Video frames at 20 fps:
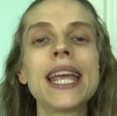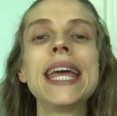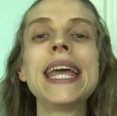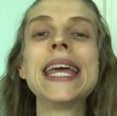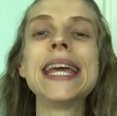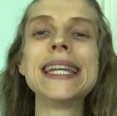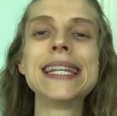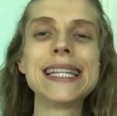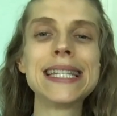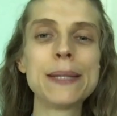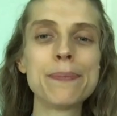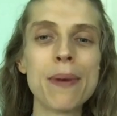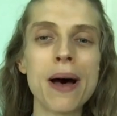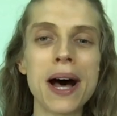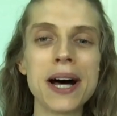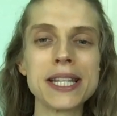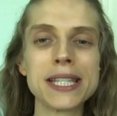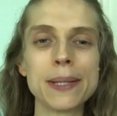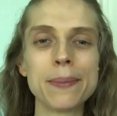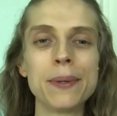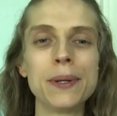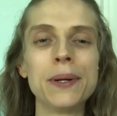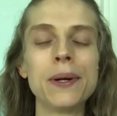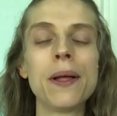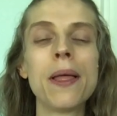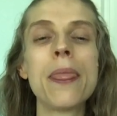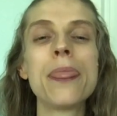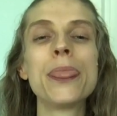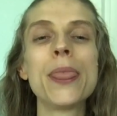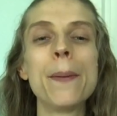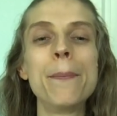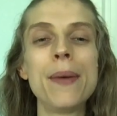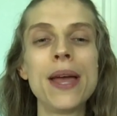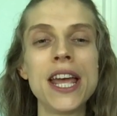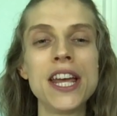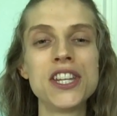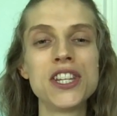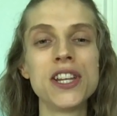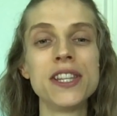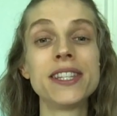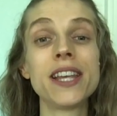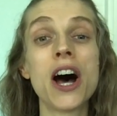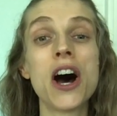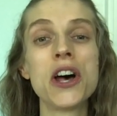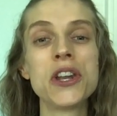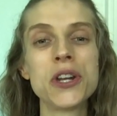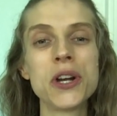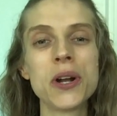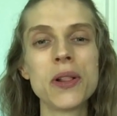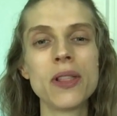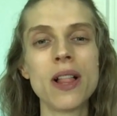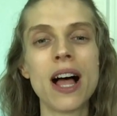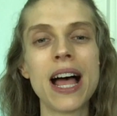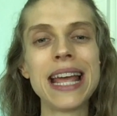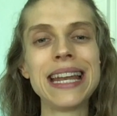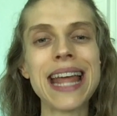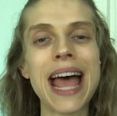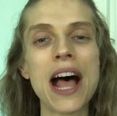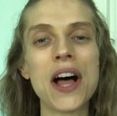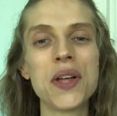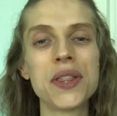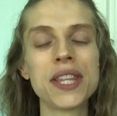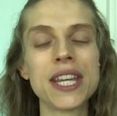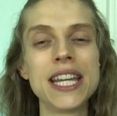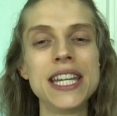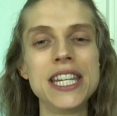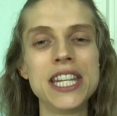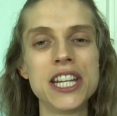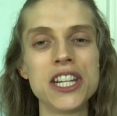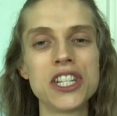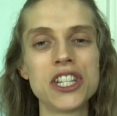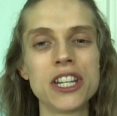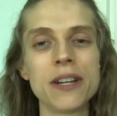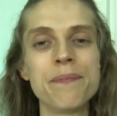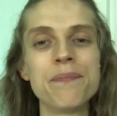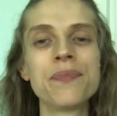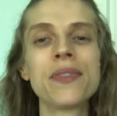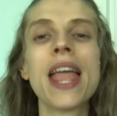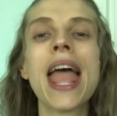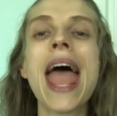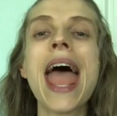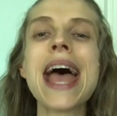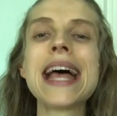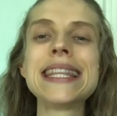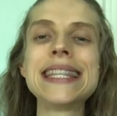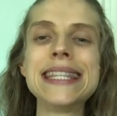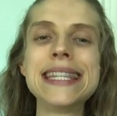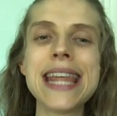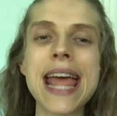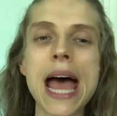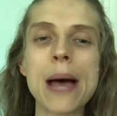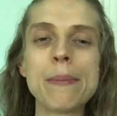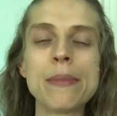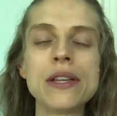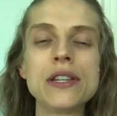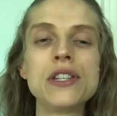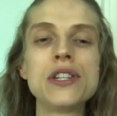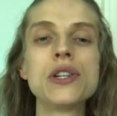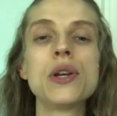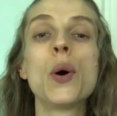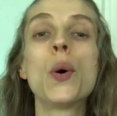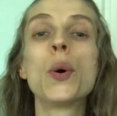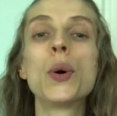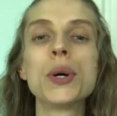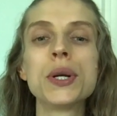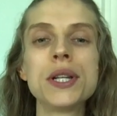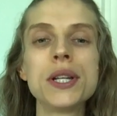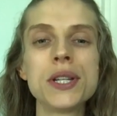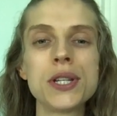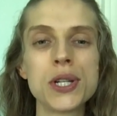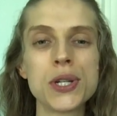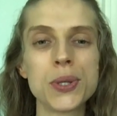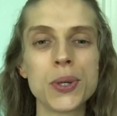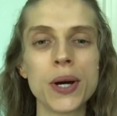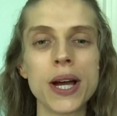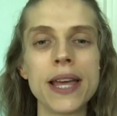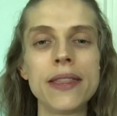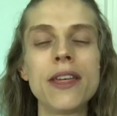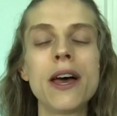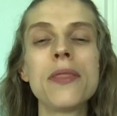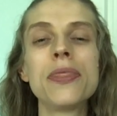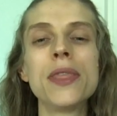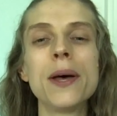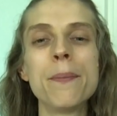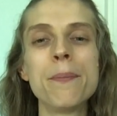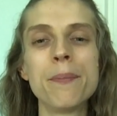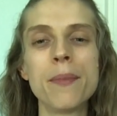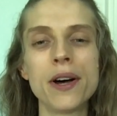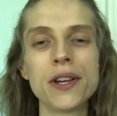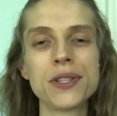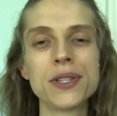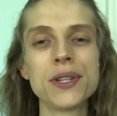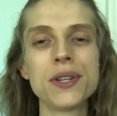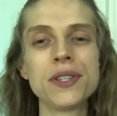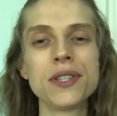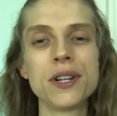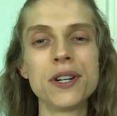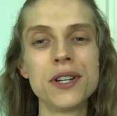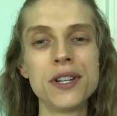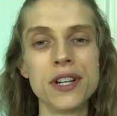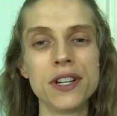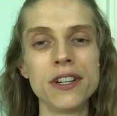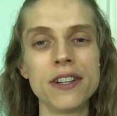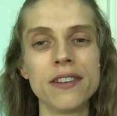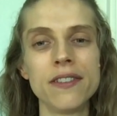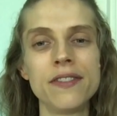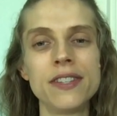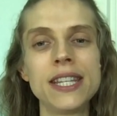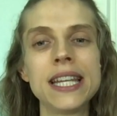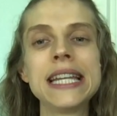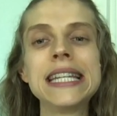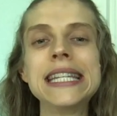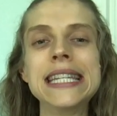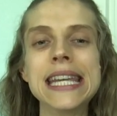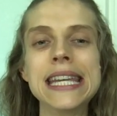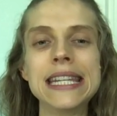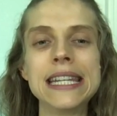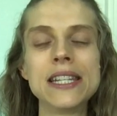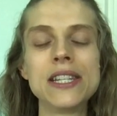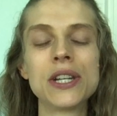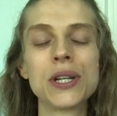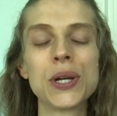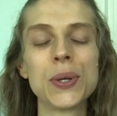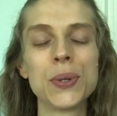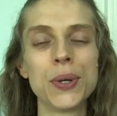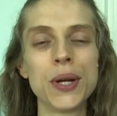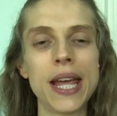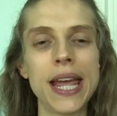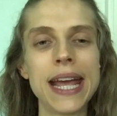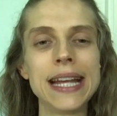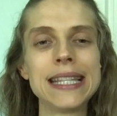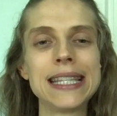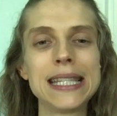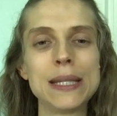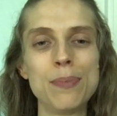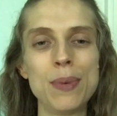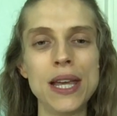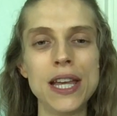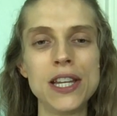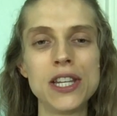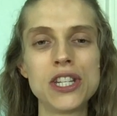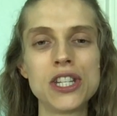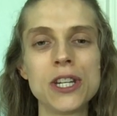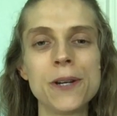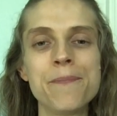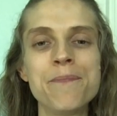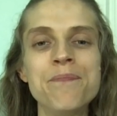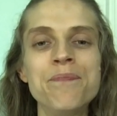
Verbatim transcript: it is possible the patient's underlying health condition has damaged or destroyed the muscles or nerves needed to create speech.